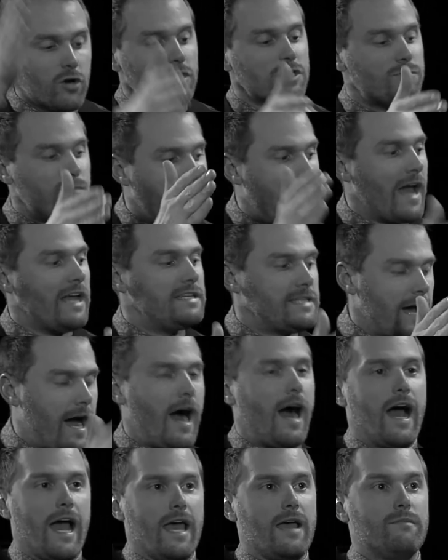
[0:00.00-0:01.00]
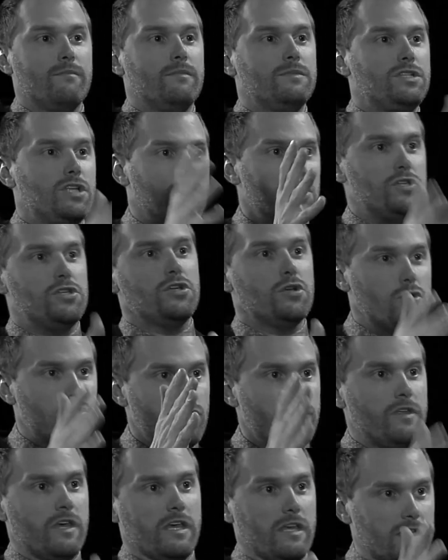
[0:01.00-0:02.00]
Here's my time to
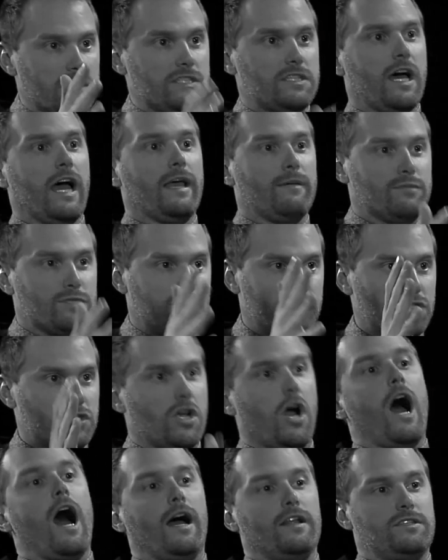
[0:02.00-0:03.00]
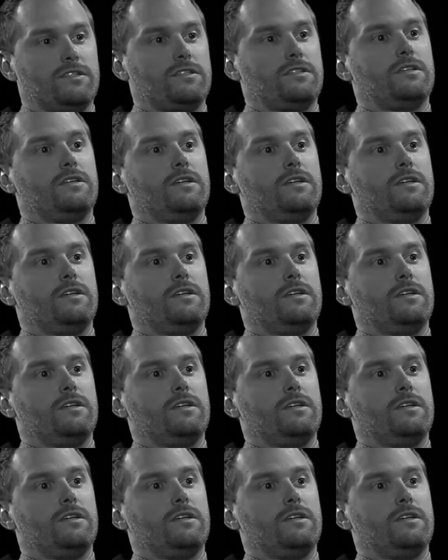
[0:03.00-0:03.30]
do these types of shots.